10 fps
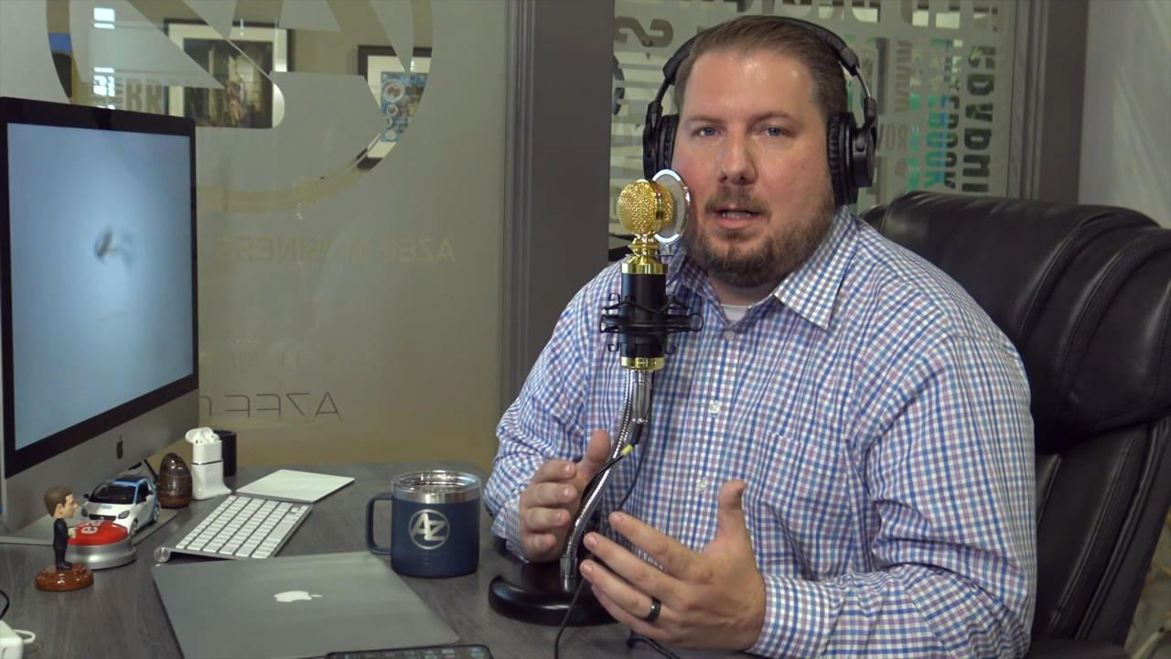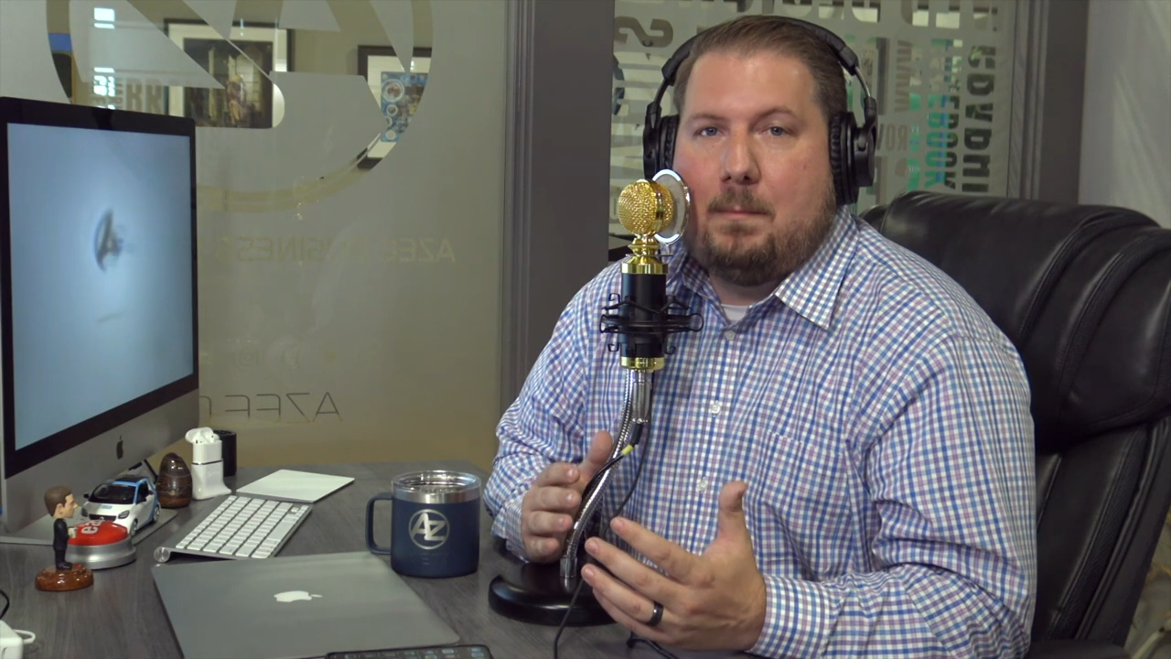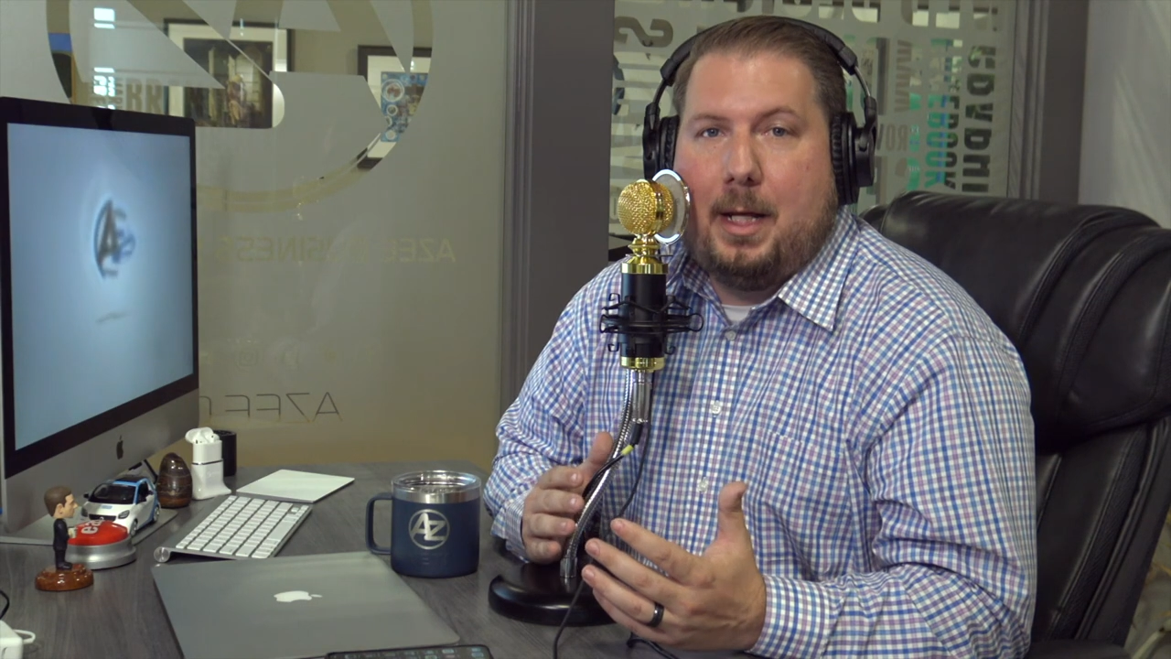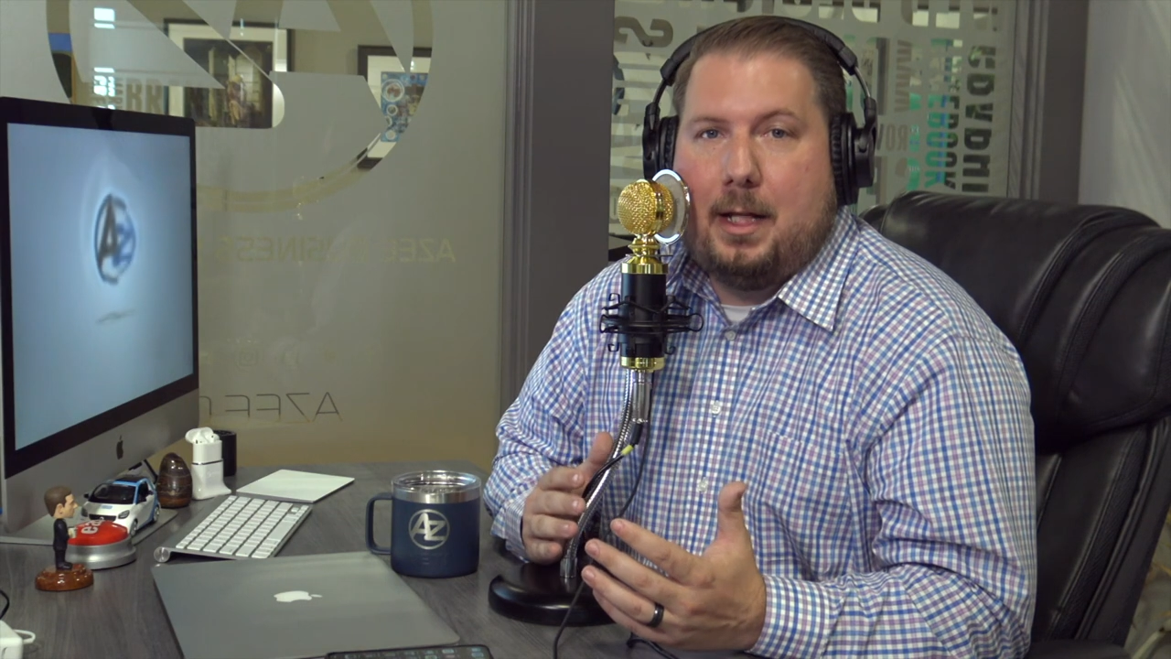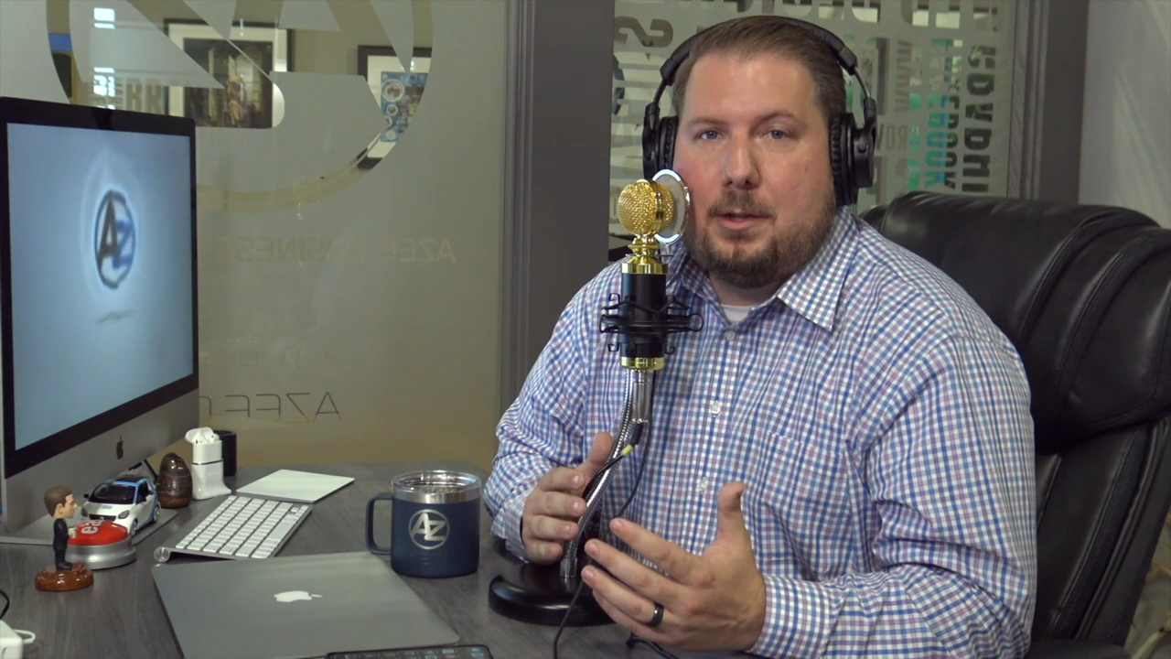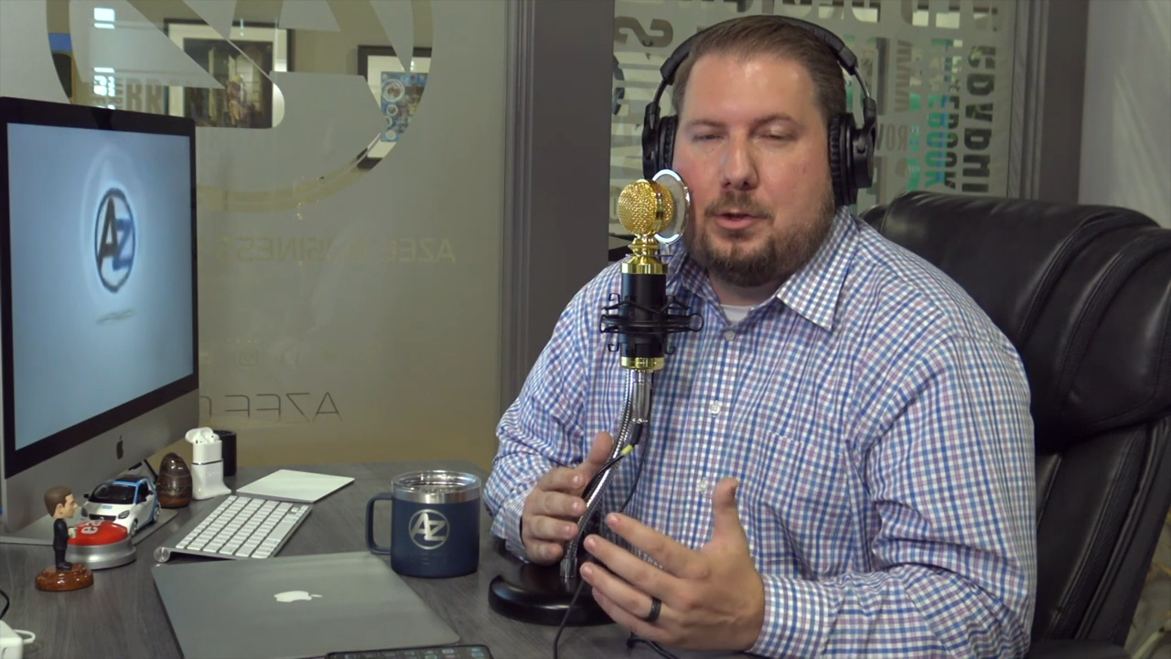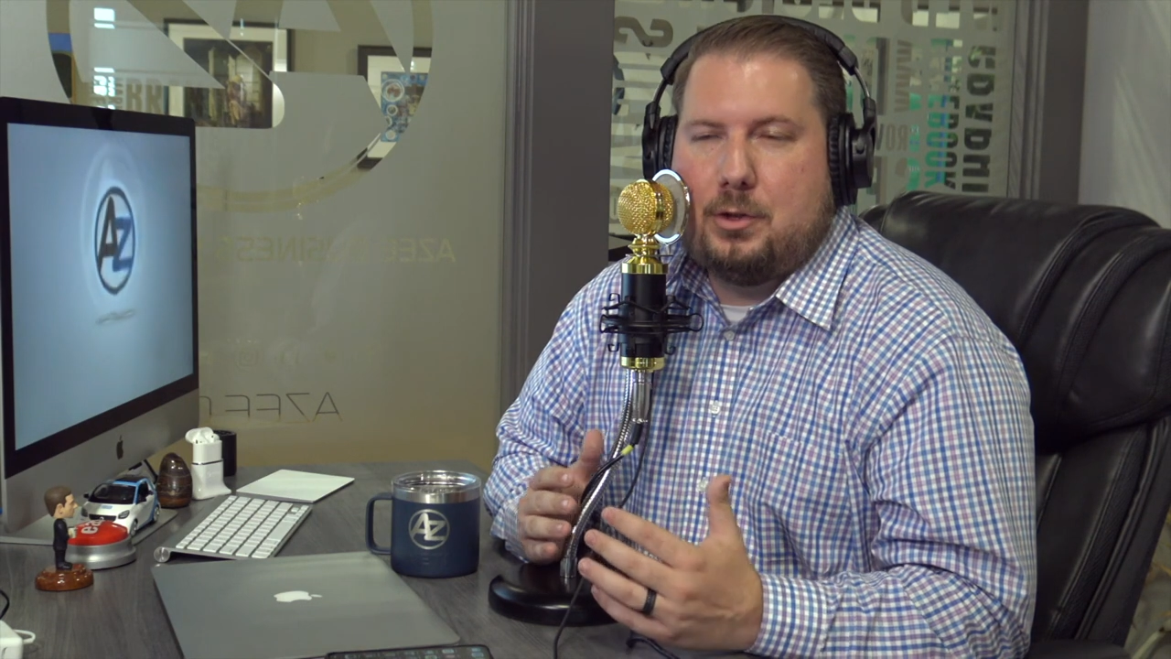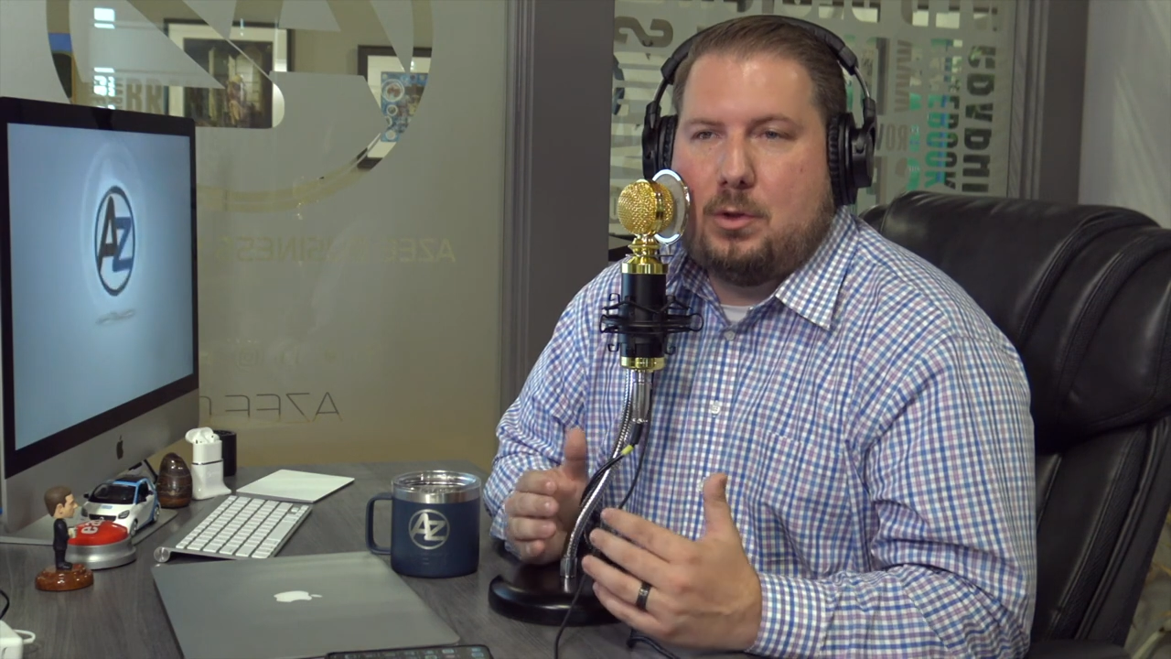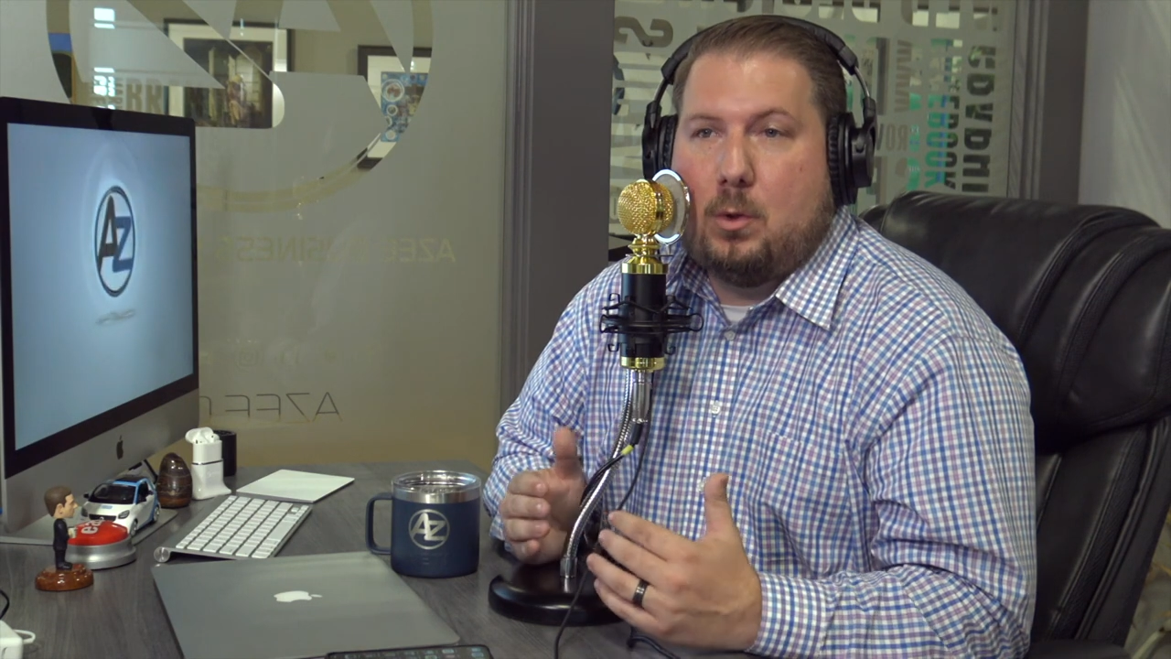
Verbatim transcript: a manager